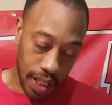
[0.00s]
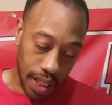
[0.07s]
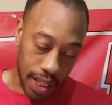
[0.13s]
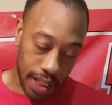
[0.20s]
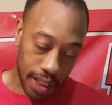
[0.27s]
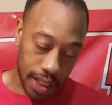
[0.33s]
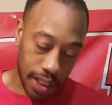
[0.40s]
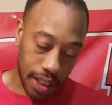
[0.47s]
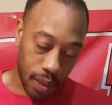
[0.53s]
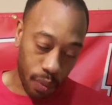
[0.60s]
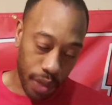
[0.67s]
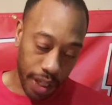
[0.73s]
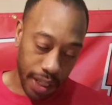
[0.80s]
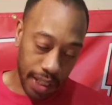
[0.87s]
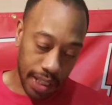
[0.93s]
It says, the
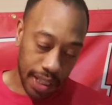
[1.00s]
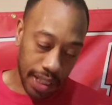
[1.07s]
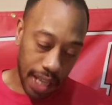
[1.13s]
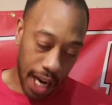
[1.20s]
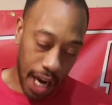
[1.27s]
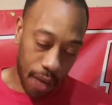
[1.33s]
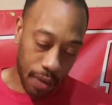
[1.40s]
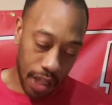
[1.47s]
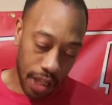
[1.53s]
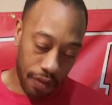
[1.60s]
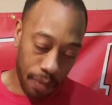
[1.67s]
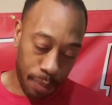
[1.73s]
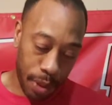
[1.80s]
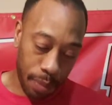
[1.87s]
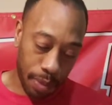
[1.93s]
wicked desire what
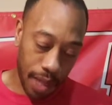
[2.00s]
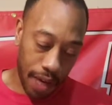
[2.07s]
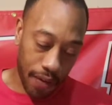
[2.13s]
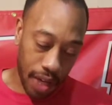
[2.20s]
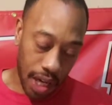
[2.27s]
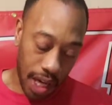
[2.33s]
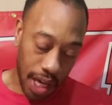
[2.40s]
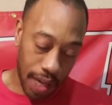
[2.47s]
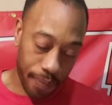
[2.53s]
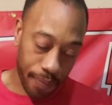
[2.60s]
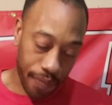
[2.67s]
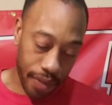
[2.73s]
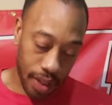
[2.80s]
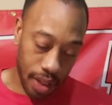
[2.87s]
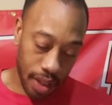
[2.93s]
evil people have caught,
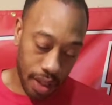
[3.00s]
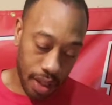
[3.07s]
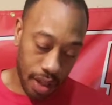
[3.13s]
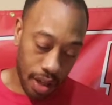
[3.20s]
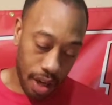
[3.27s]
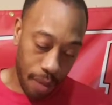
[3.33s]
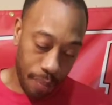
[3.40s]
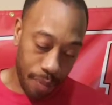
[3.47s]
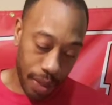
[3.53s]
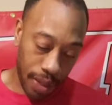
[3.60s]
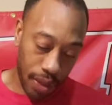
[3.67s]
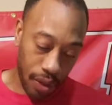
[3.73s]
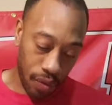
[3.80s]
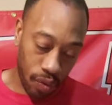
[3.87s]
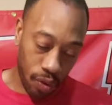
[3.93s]
but
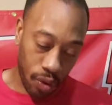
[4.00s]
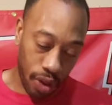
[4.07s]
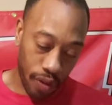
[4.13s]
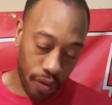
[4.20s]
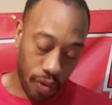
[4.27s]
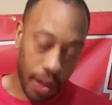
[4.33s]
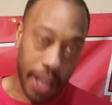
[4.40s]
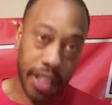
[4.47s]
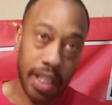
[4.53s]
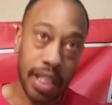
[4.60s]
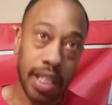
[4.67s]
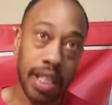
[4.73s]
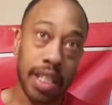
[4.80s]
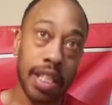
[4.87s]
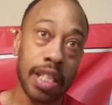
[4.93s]
the root of
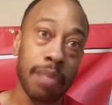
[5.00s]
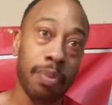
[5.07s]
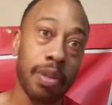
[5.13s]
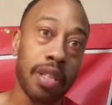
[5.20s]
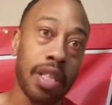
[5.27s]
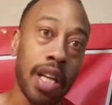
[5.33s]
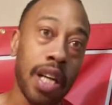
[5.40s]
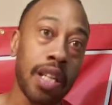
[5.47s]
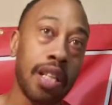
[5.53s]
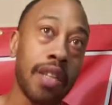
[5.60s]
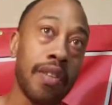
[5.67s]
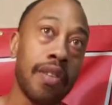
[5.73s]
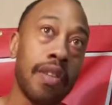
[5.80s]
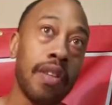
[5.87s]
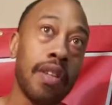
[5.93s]
righteousness is productive.
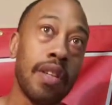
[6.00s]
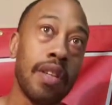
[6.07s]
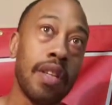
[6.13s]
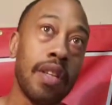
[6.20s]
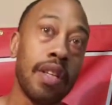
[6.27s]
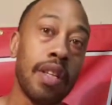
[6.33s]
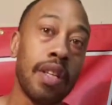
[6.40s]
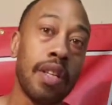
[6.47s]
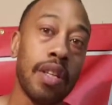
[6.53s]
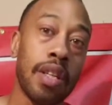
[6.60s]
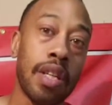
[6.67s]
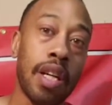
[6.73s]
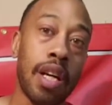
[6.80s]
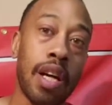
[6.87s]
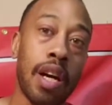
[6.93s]

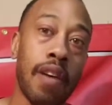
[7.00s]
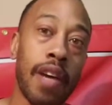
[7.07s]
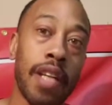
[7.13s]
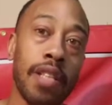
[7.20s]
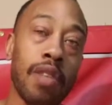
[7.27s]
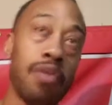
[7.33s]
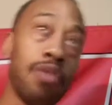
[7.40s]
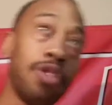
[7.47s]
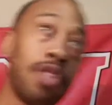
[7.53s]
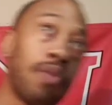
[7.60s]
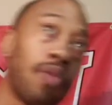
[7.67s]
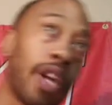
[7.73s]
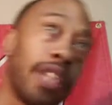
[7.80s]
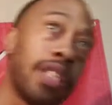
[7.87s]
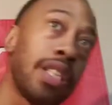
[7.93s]
All right, the roots of
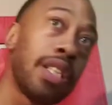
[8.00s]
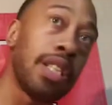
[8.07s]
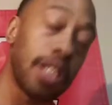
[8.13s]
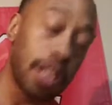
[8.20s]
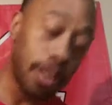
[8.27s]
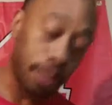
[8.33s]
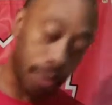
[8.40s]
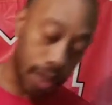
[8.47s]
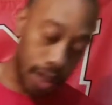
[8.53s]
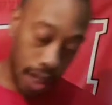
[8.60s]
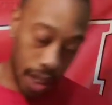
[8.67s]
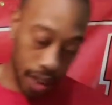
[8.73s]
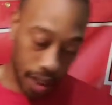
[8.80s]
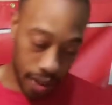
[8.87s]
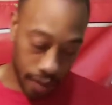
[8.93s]
righteousness is
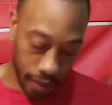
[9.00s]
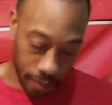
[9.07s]
productive.